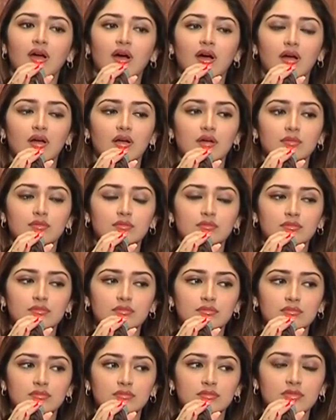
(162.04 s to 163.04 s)

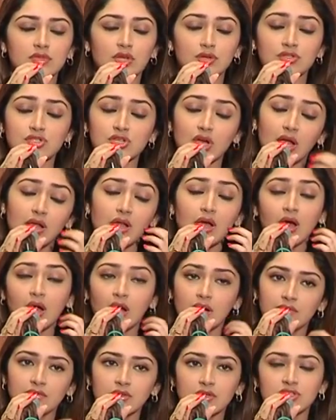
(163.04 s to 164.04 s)
Tanu chala
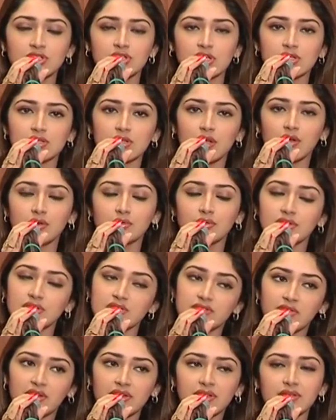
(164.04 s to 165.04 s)
hard work chesaru and
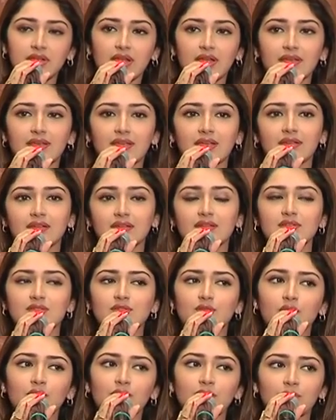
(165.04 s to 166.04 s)
he's very dedicated.
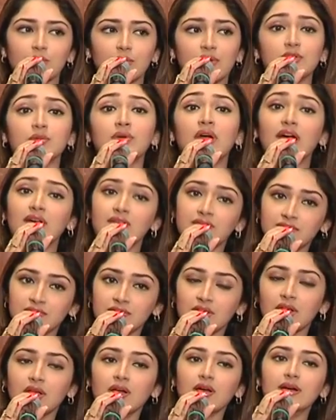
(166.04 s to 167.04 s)
So when you have
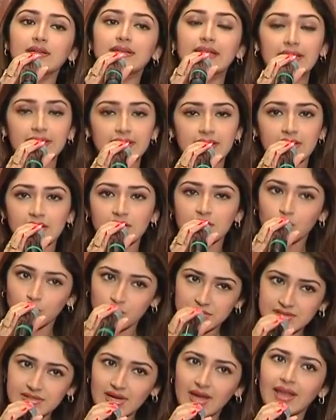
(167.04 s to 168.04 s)
a dedicated
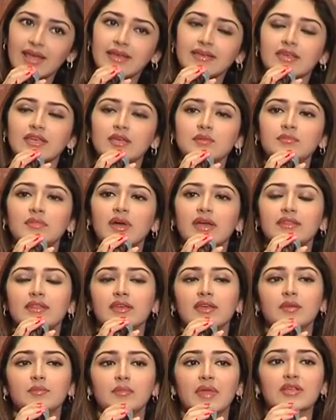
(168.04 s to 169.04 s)
co-star like him, I
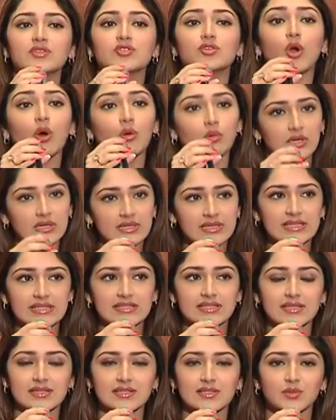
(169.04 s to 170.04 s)
think it makes your work
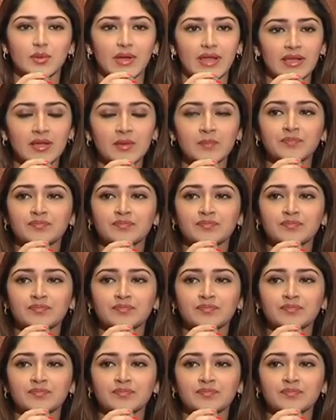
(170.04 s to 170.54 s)
easy as well.